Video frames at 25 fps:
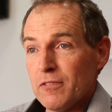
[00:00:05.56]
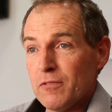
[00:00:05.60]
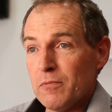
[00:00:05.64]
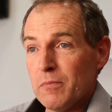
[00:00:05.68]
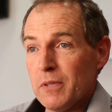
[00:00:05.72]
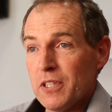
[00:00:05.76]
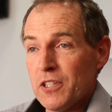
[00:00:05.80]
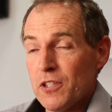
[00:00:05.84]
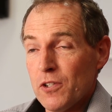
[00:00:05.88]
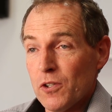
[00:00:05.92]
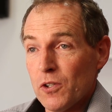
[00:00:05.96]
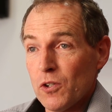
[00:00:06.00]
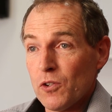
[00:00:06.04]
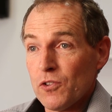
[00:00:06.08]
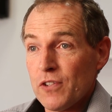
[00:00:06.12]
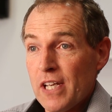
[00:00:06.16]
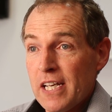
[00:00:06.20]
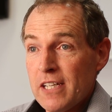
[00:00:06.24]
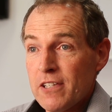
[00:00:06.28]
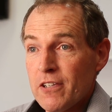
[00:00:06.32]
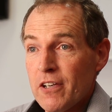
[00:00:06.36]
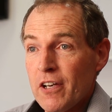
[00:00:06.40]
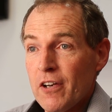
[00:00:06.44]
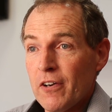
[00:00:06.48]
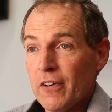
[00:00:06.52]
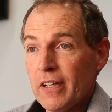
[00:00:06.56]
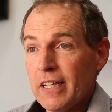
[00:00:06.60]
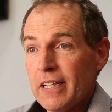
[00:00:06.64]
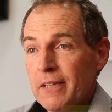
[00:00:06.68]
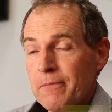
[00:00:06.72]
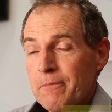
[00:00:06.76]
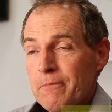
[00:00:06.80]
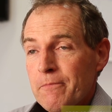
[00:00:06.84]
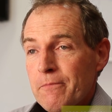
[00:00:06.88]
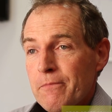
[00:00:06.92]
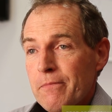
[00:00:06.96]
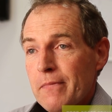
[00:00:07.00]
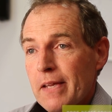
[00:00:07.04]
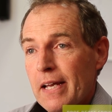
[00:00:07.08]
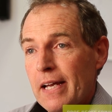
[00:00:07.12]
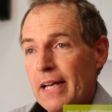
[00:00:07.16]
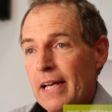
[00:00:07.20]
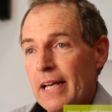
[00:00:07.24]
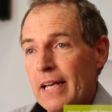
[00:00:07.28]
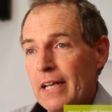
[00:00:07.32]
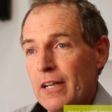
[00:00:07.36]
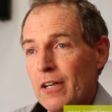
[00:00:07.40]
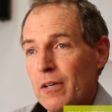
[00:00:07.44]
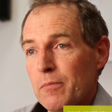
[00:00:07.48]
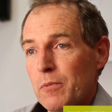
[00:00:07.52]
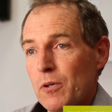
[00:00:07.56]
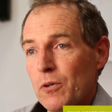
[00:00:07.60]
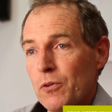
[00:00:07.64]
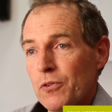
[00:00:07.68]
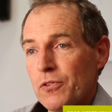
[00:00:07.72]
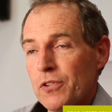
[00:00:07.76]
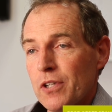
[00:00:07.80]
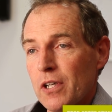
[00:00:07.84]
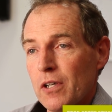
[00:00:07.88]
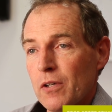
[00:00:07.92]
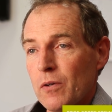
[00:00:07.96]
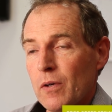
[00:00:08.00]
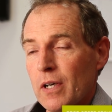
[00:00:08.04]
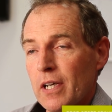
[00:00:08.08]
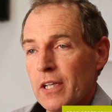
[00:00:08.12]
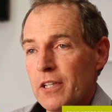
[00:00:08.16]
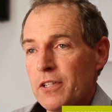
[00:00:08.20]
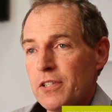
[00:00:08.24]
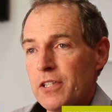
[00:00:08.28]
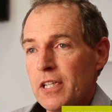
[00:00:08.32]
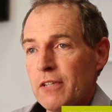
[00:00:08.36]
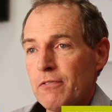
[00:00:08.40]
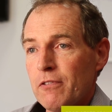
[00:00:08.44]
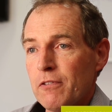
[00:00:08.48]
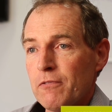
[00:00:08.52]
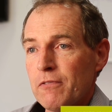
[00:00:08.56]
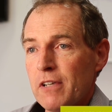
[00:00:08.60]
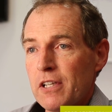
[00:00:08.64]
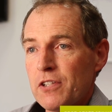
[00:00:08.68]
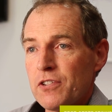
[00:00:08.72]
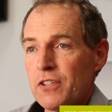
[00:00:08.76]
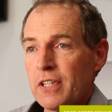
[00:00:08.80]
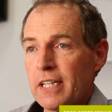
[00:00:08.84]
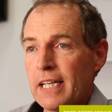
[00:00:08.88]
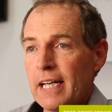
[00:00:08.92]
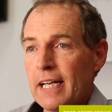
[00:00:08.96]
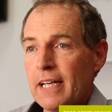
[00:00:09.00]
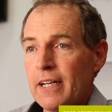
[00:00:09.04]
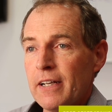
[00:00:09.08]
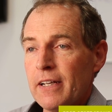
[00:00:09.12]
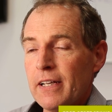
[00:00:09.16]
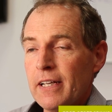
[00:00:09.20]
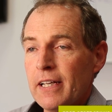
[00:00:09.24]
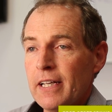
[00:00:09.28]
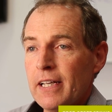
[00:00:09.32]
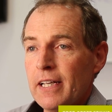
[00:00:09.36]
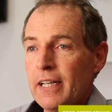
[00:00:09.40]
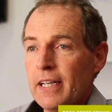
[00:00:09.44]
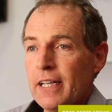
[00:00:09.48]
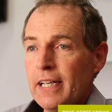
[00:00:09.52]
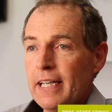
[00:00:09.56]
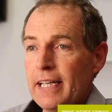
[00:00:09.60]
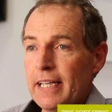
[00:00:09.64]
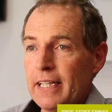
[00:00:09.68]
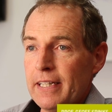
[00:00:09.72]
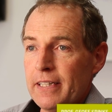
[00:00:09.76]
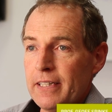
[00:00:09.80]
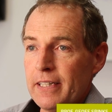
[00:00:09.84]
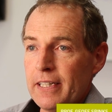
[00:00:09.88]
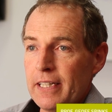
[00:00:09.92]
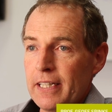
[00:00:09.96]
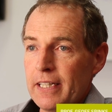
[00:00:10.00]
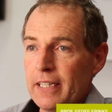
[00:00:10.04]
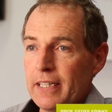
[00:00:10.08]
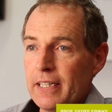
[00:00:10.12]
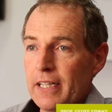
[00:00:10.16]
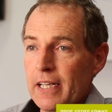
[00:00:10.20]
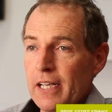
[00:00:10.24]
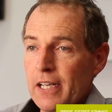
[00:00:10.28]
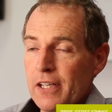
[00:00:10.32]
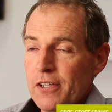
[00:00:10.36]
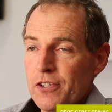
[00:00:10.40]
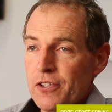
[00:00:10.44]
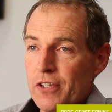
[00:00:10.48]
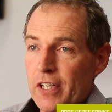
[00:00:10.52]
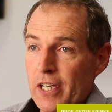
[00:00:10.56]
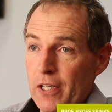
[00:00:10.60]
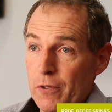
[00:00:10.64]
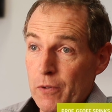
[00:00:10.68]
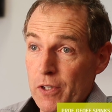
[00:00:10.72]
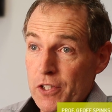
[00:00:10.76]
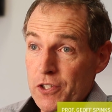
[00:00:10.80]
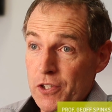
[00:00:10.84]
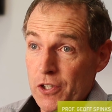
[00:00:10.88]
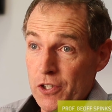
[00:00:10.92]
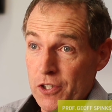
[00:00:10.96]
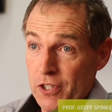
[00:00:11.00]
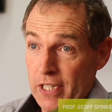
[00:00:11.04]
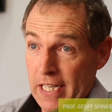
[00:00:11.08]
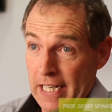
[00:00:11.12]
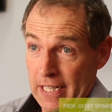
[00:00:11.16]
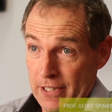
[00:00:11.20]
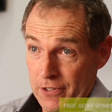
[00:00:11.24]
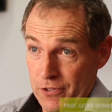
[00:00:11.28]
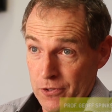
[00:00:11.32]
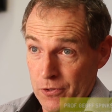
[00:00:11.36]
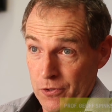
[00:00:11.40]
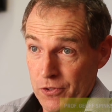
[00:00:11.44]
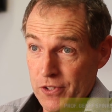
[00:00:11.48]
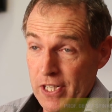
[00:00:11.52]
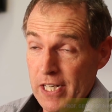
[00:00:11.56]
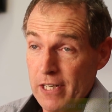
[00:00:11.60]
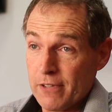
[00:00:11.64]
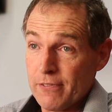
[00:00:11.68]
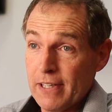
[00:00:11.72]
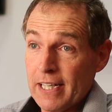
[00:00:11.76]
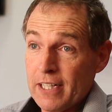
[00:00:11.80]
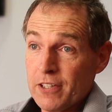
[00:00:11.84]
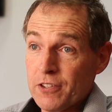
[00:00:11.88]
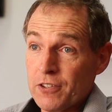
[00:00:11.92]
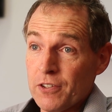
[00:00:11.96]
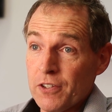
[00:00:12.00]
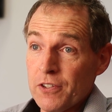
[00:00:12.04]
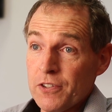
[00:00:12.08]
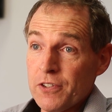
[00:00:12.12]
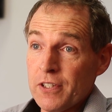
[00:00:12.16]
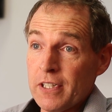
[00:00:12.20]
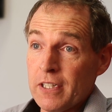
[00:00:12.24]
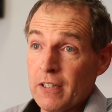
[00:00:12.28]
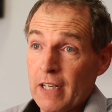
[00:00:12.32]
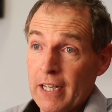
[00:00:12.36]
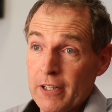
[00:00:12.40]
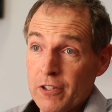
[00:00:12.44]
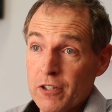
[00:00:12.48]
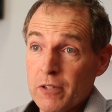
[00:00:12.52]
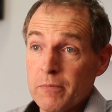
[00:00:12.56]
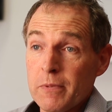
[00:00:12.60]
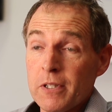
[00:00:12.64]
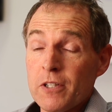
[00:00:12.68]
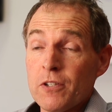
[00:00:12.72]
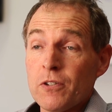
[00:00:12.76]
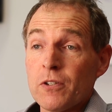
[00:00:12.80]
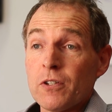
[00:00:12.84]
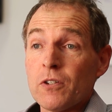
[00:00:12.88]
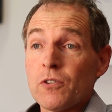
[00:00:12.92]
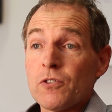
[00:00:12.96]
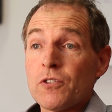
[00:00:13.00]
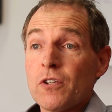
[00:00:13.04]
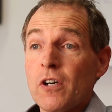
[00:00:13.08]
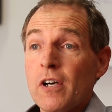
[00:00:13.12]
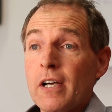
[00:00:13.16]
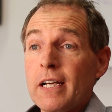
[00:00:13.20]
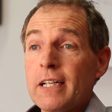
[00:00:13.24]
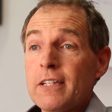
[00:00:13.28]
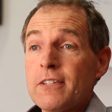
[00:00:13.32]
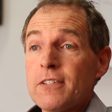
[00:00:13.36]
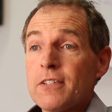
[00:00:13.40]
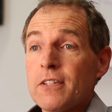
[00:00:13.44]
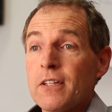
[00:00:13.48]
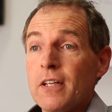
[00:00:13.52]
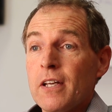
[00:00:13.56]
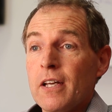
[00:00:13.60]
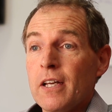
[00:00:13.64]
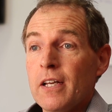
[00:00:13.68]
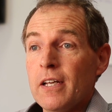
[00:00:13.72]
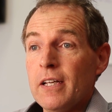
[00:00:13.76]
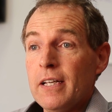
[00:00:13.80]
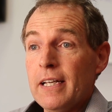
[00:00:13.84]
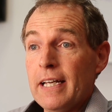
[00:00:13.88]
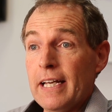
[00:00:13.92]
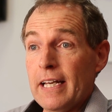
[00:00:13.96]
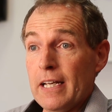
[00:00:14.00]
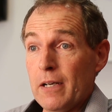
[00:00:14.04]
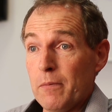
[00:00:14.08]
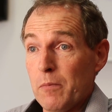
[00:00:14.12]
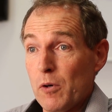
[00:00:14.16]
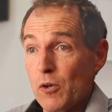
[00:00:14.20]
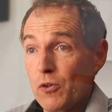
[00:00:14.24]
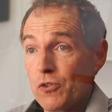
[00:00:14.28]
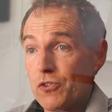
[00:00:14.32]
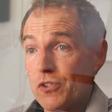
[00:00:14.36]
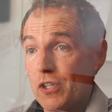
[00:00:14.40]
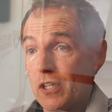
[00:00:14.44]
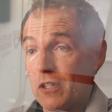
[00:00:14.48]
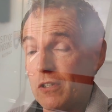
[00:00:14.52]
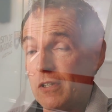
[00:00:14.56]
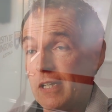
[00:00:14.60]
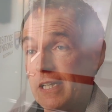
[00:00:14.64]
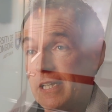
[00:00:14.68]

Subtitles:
of Materials Engineering, and I'm also a Chief Investigator in the Australian Research Council Centre of Excellence in Electromaterial Science, and I'm also